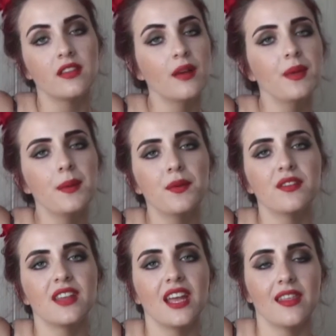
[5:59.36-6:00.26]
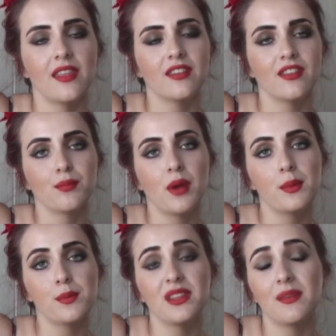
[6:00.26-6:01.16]
Some people say that this is
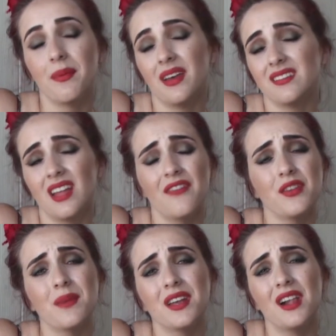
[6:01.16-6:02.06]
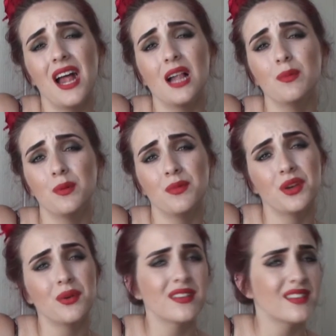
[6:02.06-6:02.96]
probably the best heavy metal album
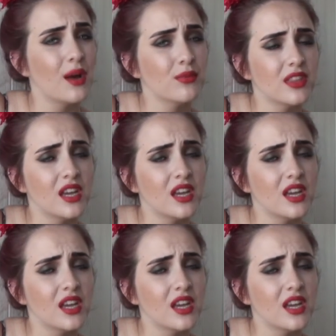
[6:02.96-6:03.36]
there is out